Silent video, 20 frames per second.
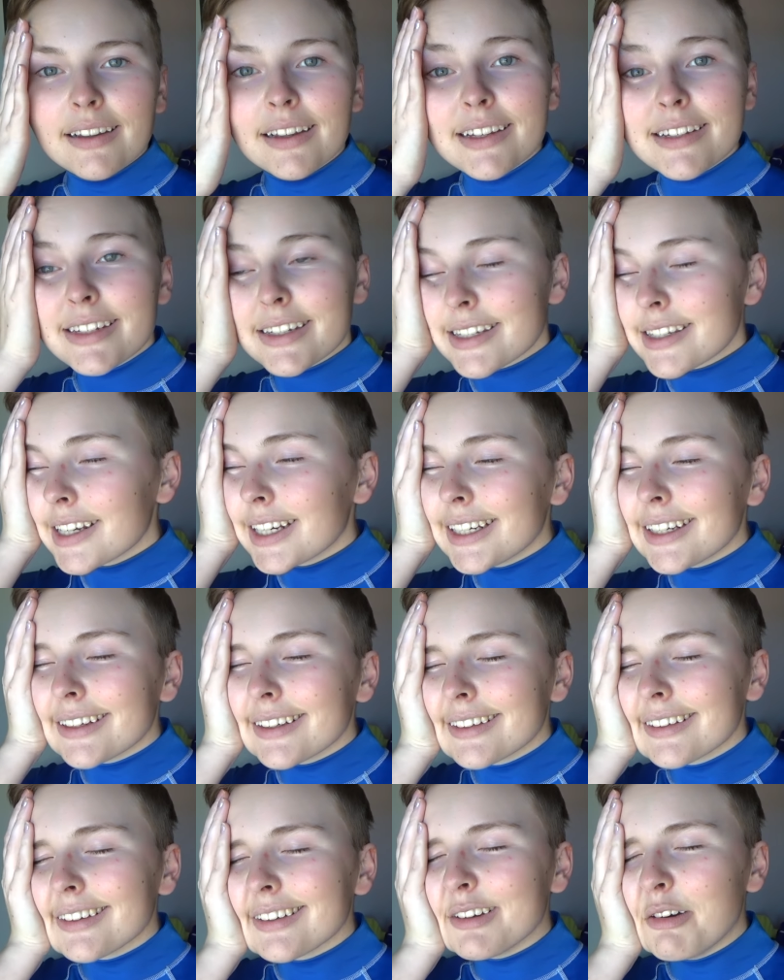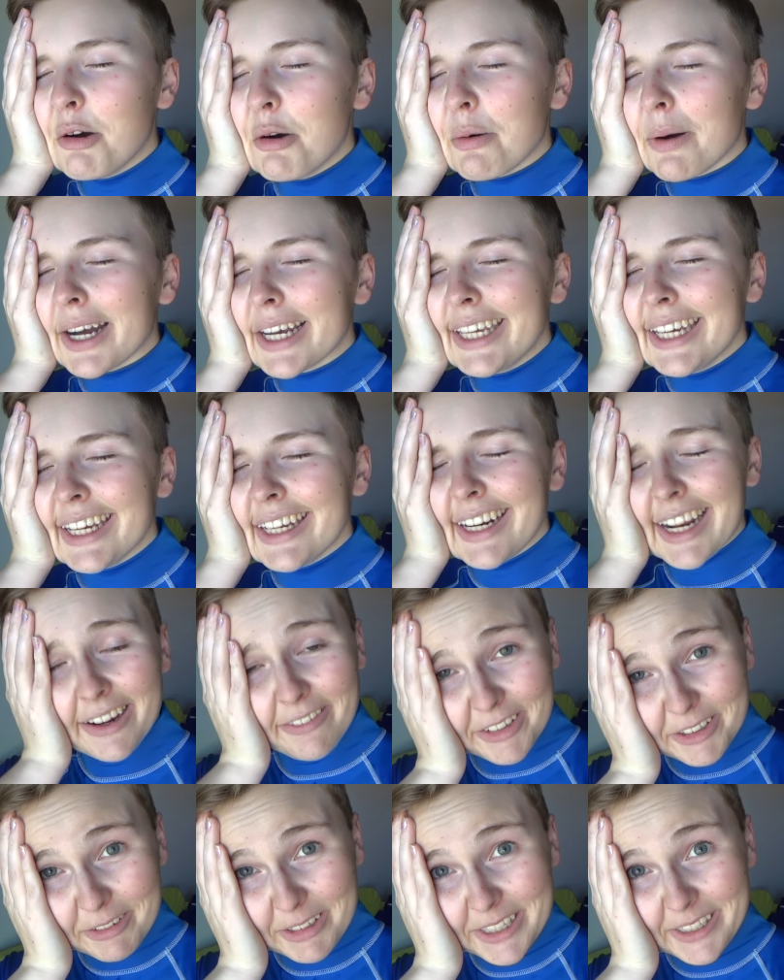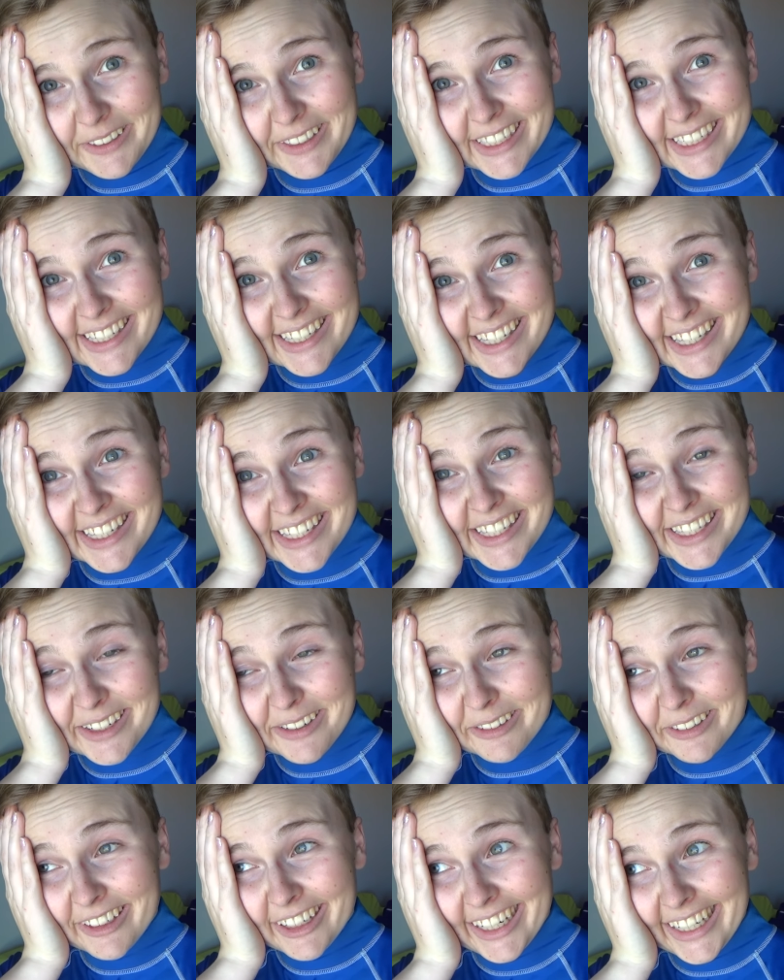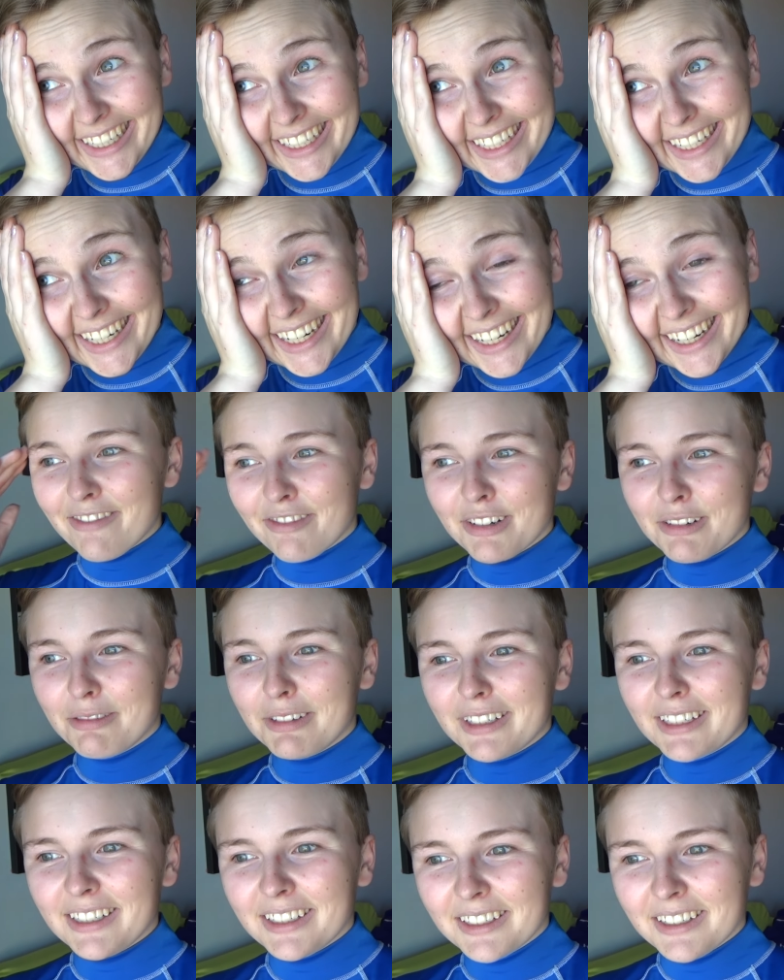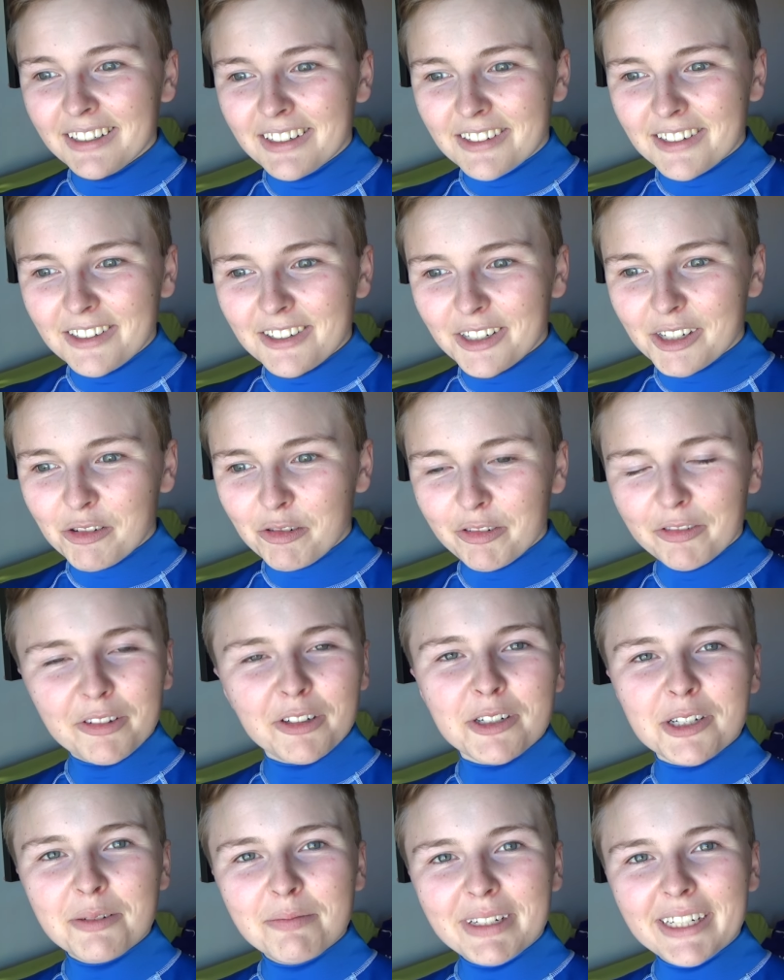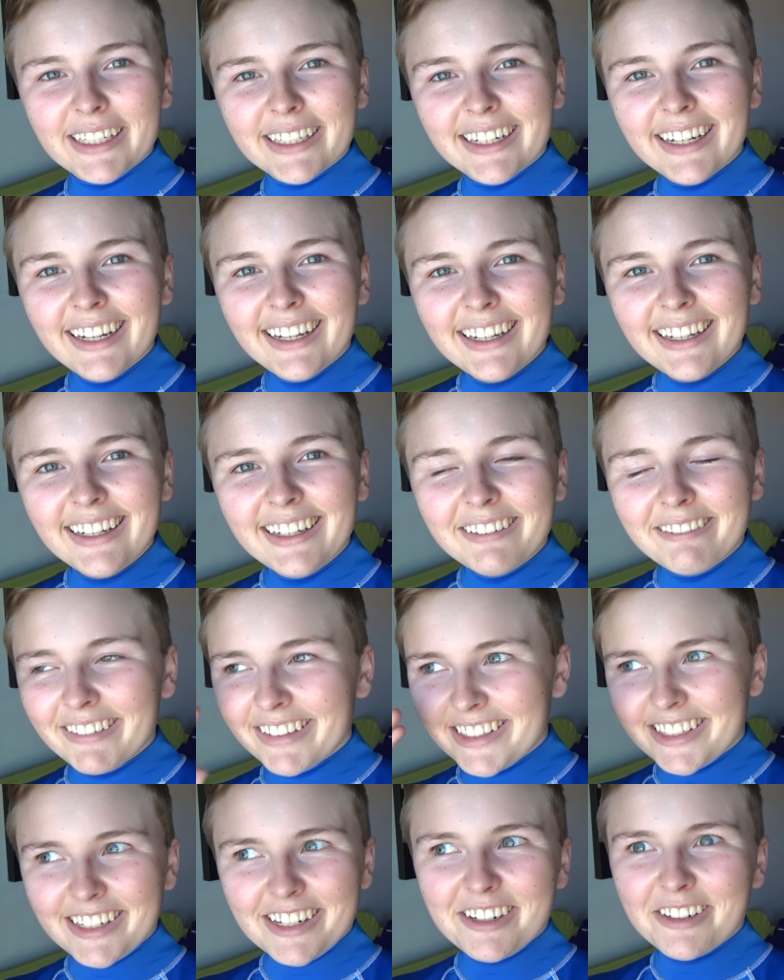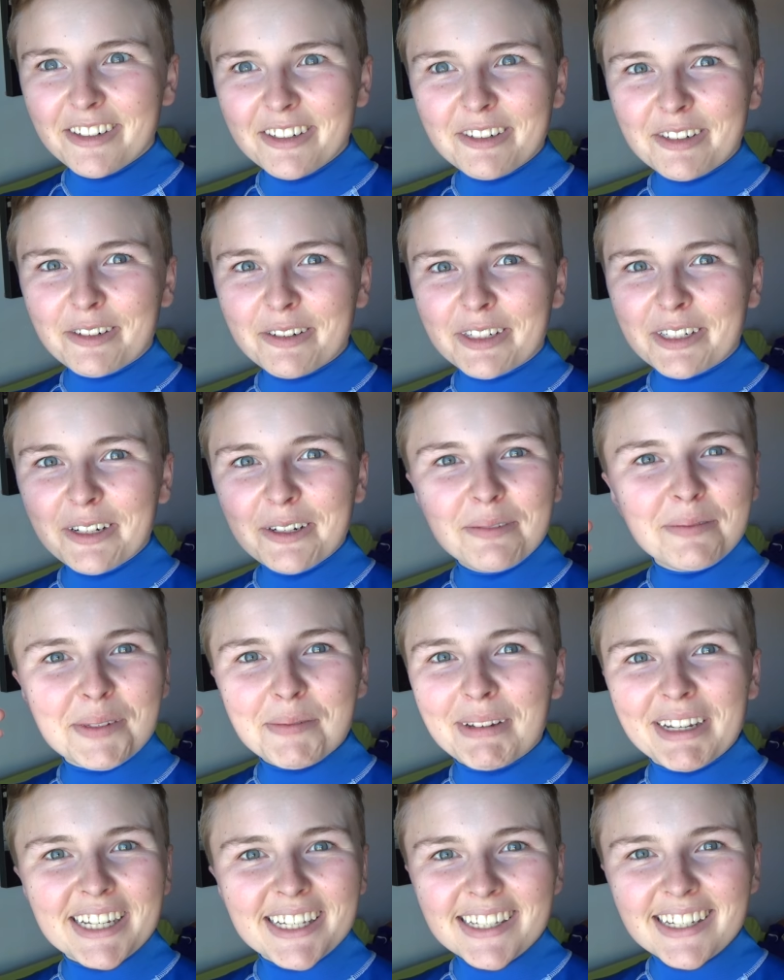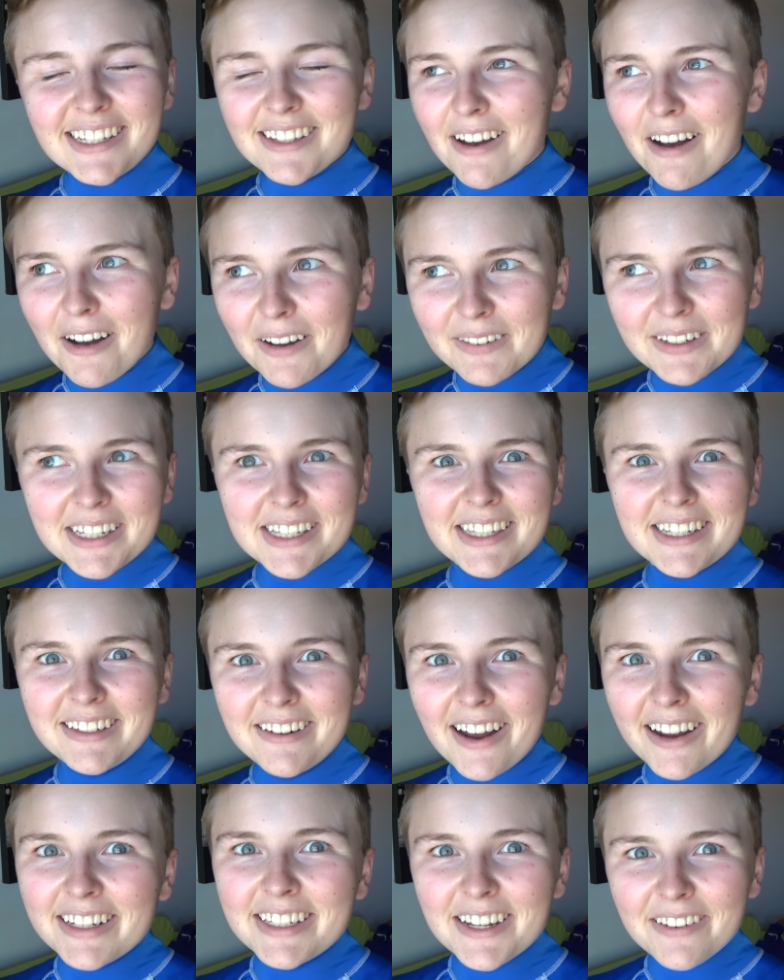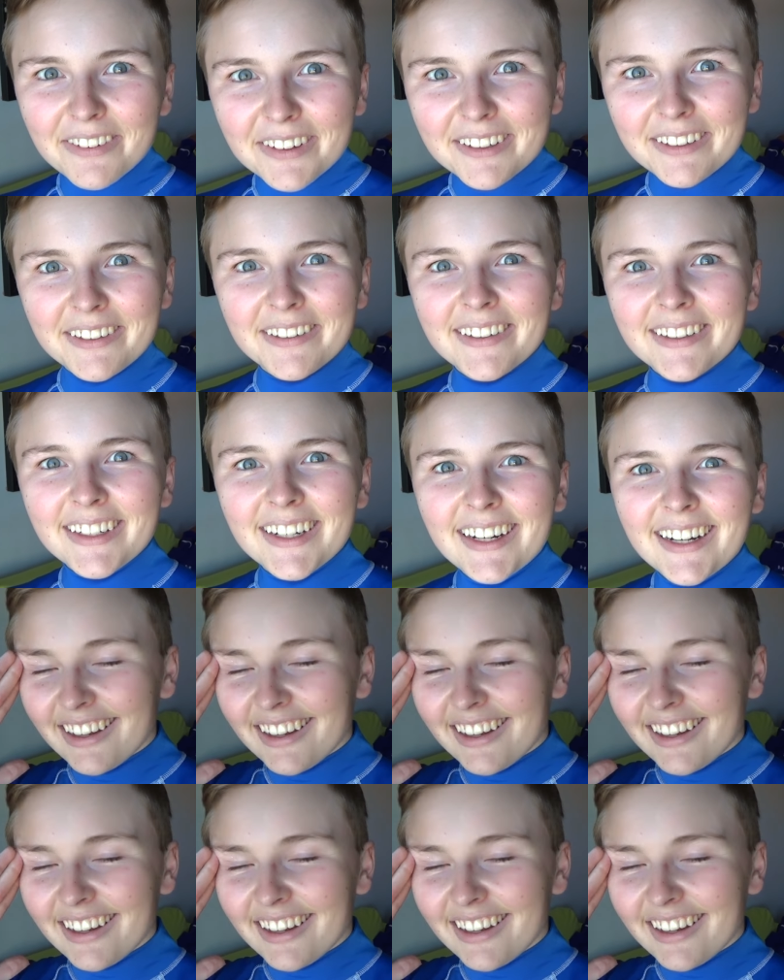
It's just like, why can't everyone do this? This is so great. Everyone should just refer to me with gender-neutral terms because it's obviously not difficult.